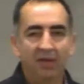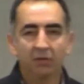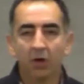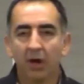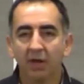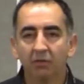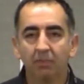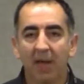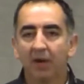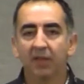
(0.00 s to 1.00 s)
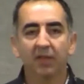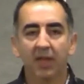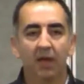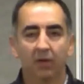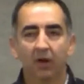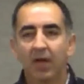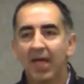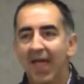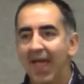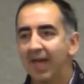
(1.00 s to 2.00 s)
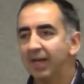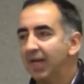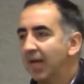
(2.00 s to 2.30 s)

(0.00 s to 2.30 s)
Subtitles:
they've learned is better than the other. And